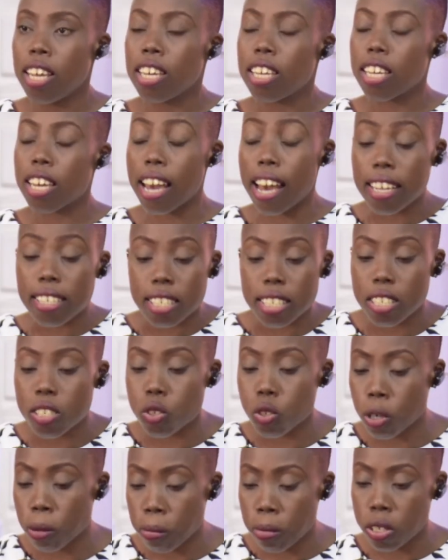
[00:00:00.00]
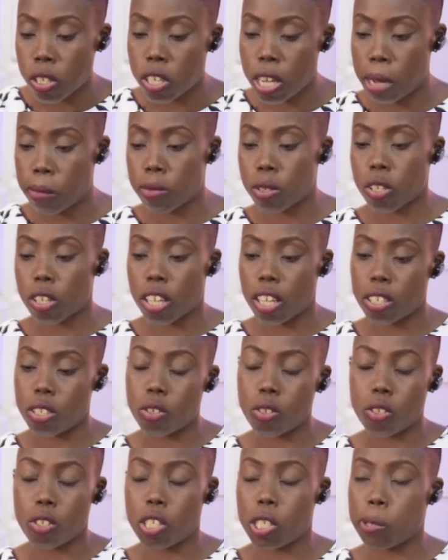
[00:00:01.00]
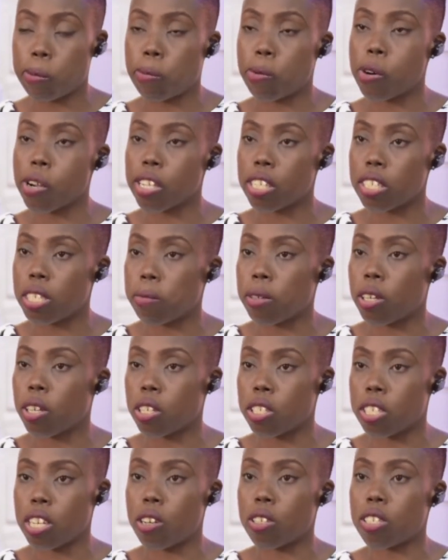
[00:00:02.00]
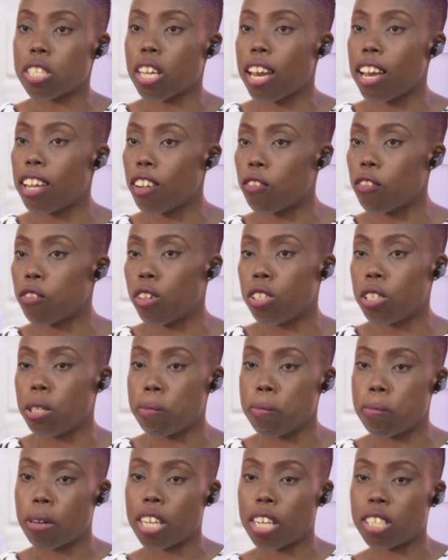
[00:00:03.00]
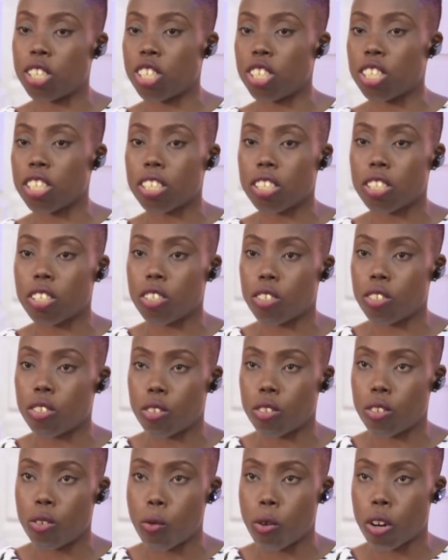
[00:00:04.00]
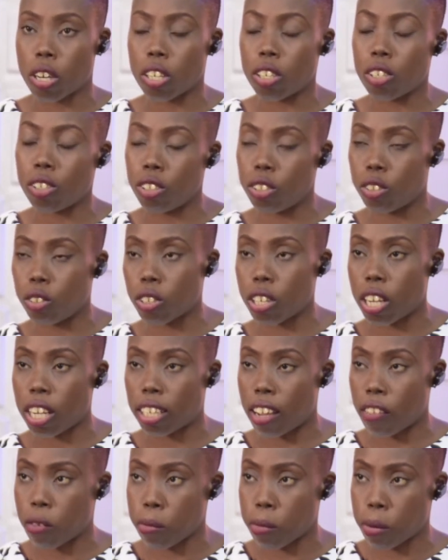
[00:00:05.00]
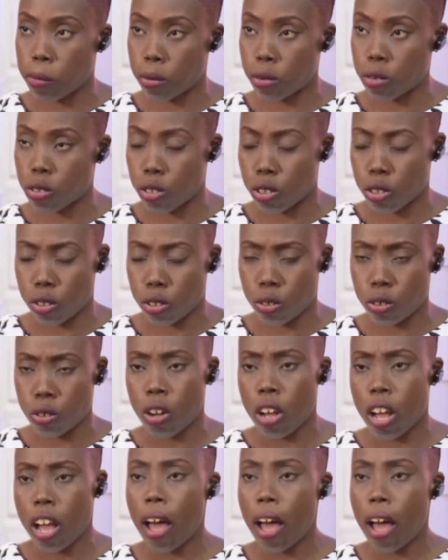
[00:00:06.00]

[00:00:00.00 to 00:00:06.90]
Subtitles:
Yes, it took me time to get to this point because I was scared of all the bashing, you know, or walking on the road and having people, you know.